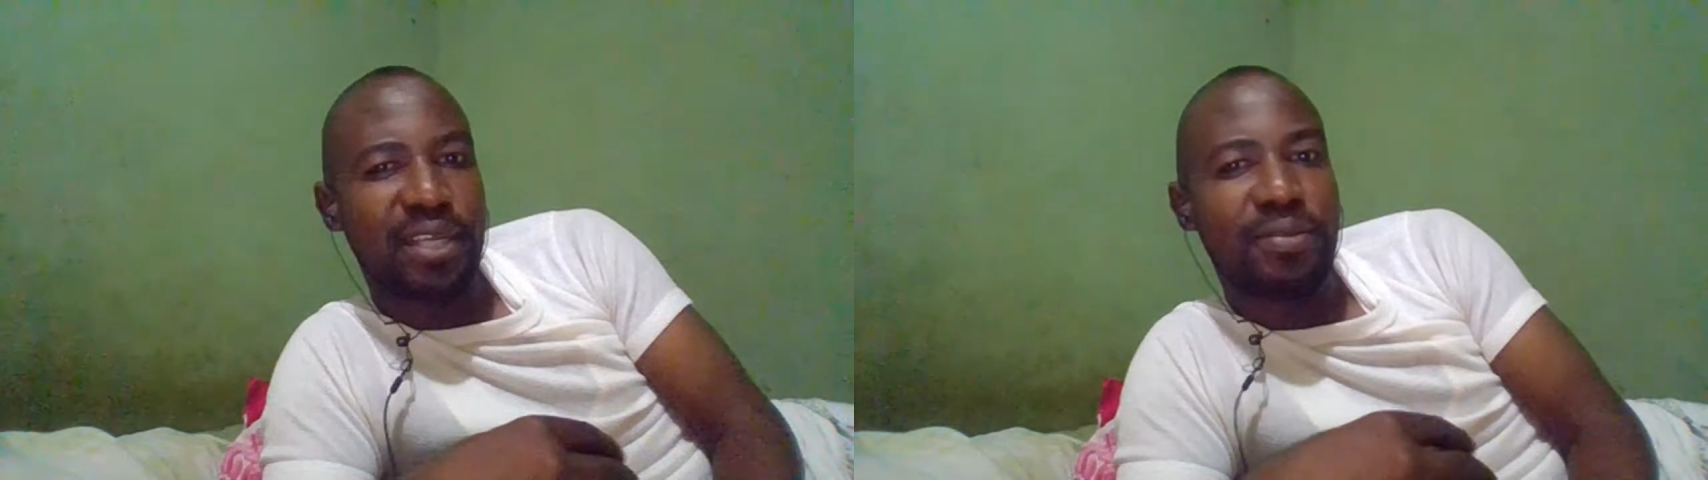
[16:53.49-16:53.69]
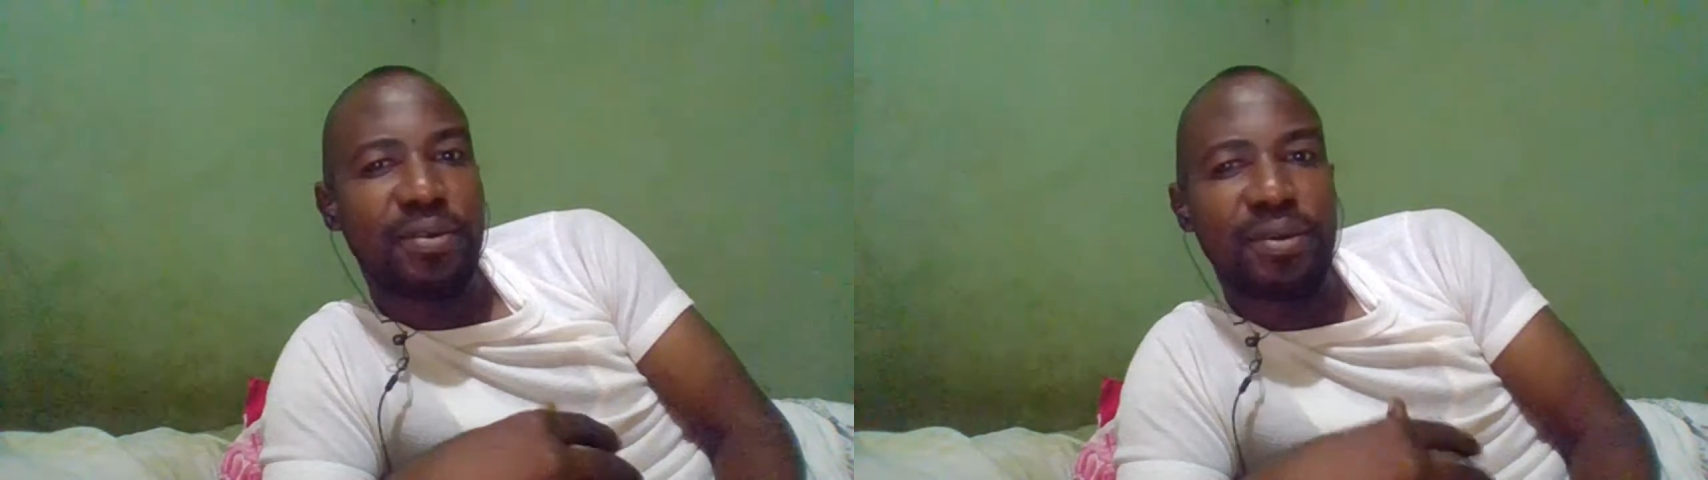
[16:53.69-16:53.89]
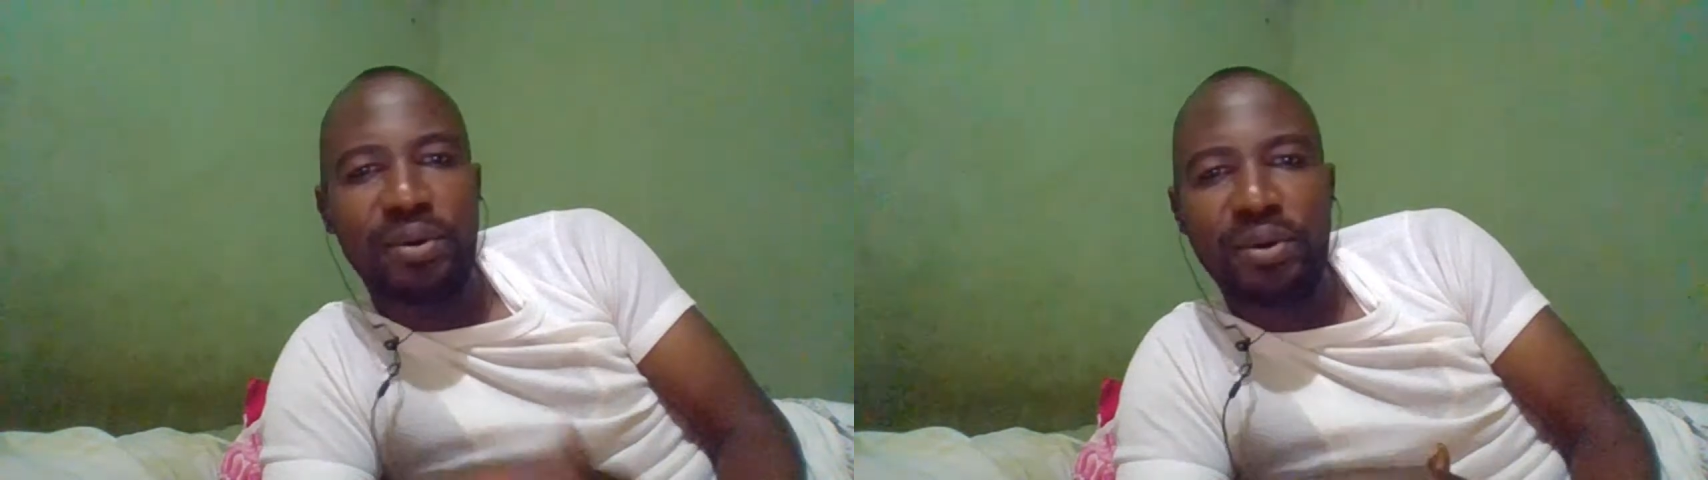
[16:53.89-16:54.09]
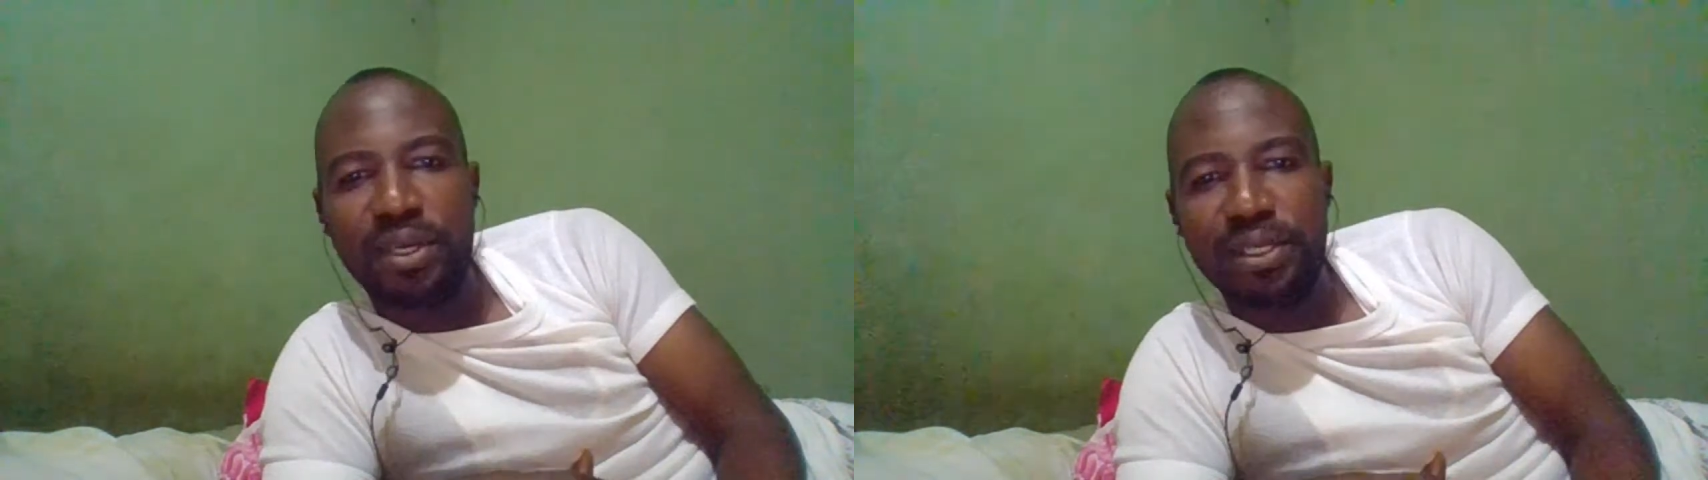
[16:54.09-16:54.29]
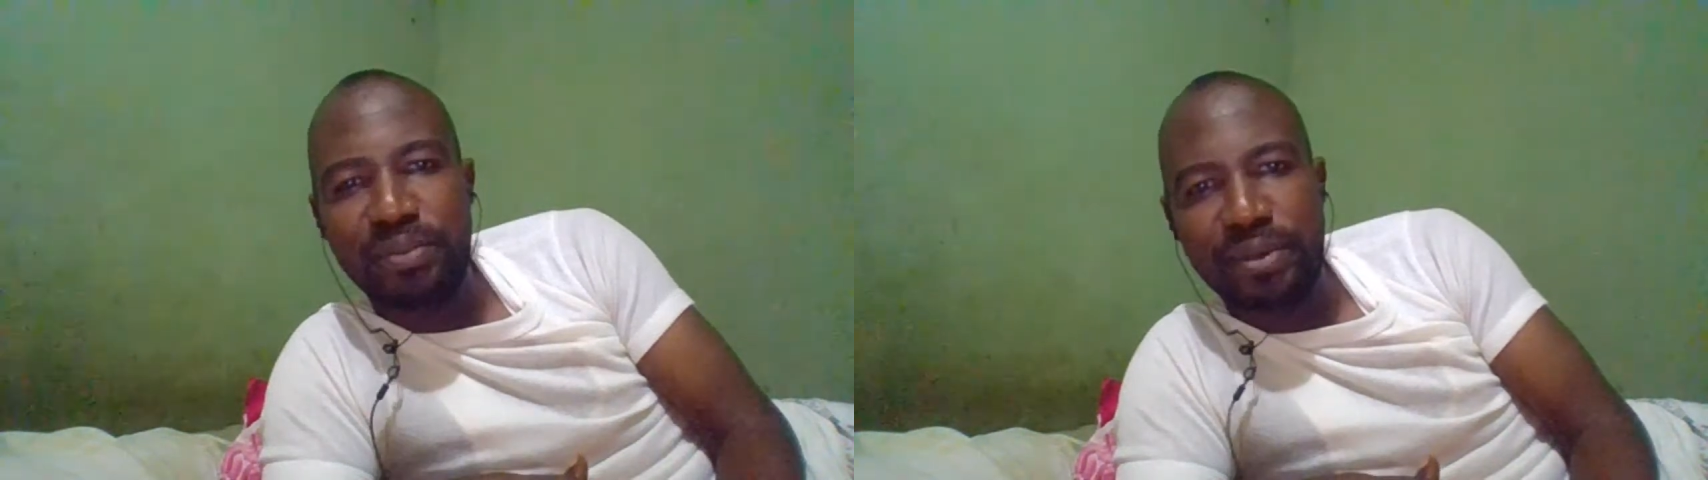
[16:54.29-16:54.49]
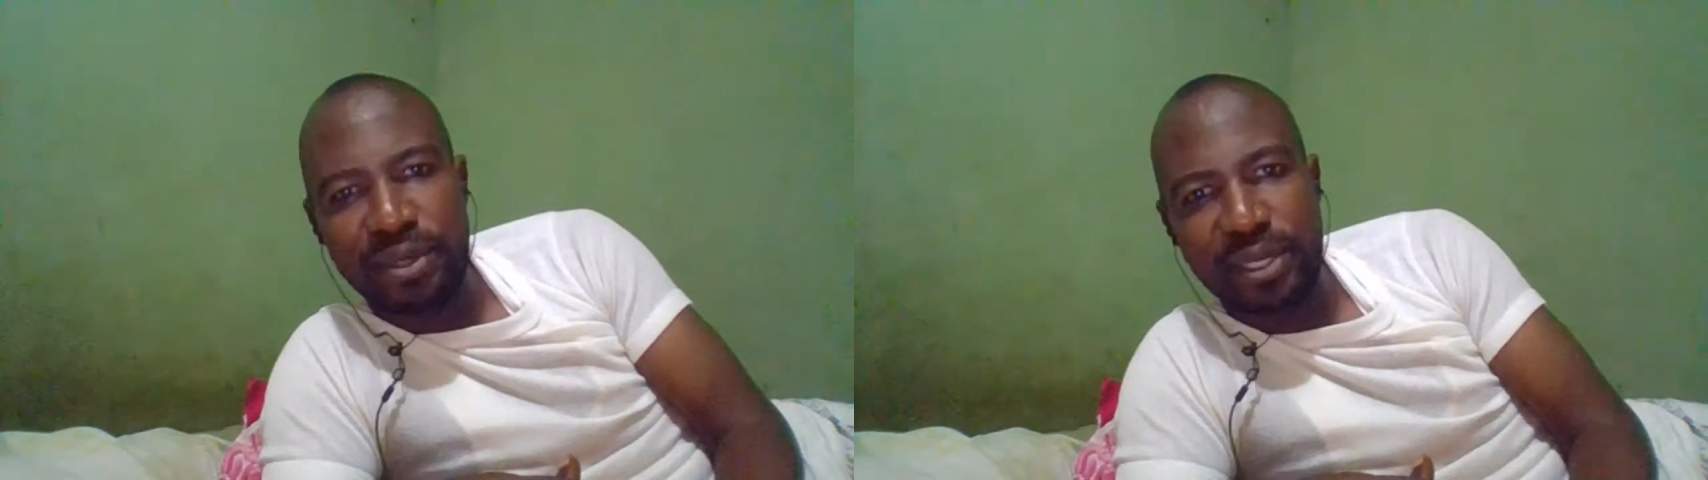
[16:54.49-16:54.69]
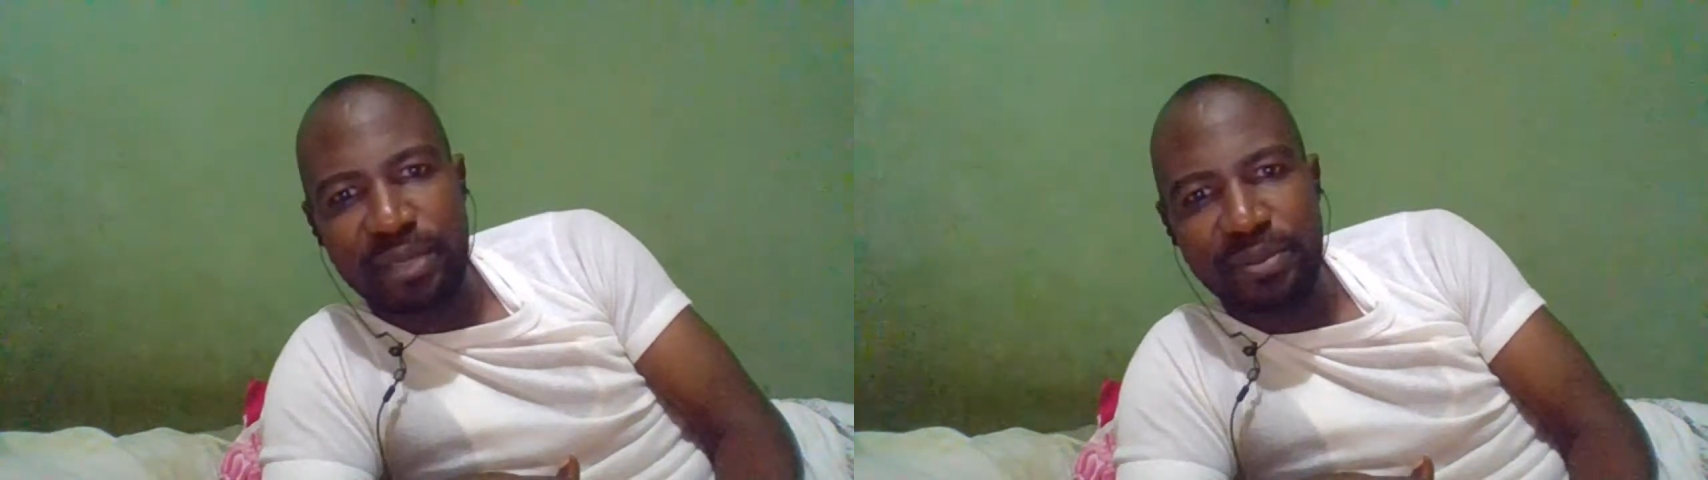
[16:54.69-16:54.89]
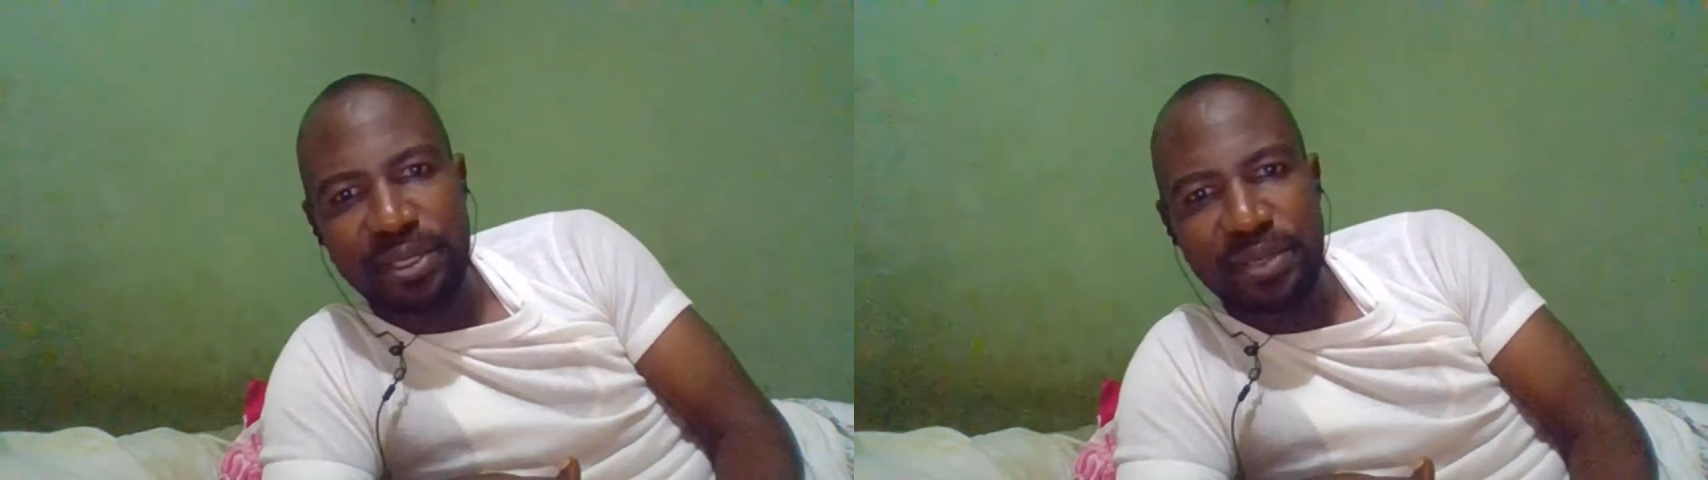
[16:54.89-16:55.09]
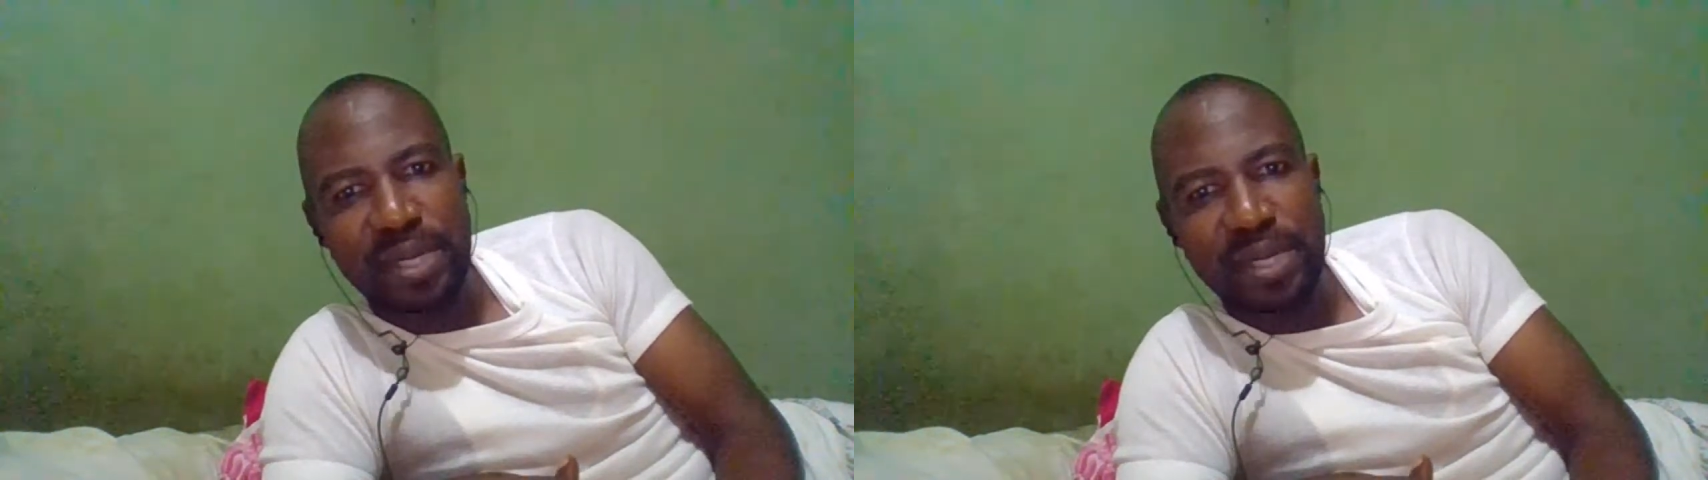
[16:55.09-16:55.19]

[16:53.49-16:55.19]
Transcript: for all the programs.